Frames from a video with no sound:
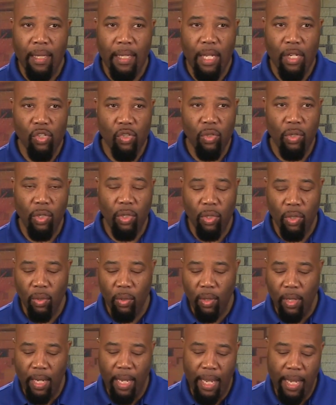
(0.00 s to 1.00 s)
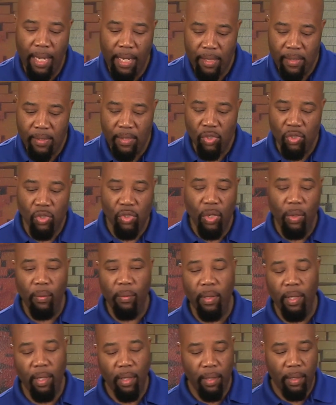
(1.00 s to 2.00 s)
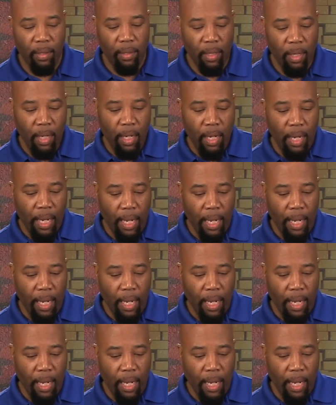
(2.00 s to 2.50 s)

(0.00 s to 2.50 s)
that you can utilize as shown here.